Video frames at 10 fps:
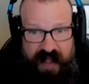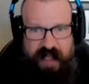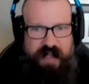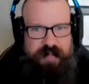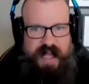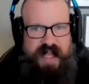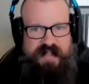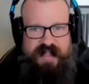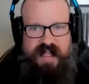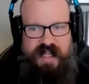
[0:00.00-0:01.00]
Like
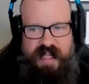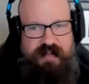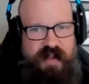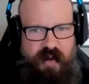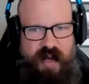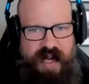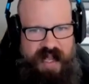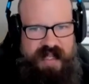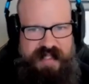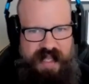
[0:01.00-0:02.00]
capacity, even though it
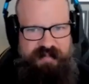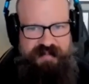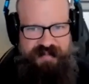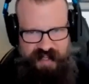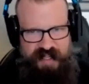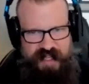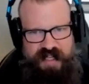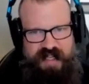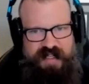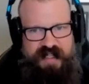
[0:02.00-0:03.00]
has that
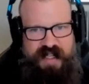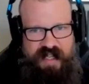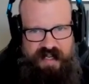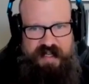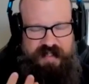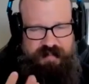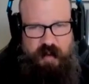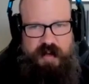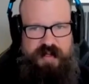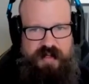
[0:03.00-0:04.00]
feeling
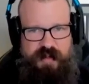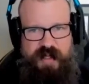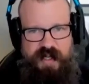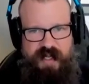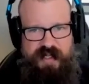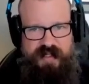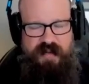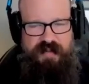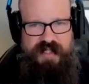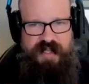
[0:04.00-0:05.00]
spoken to in this
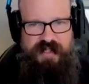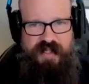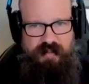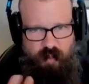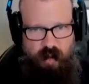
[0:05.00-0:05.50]
conversation of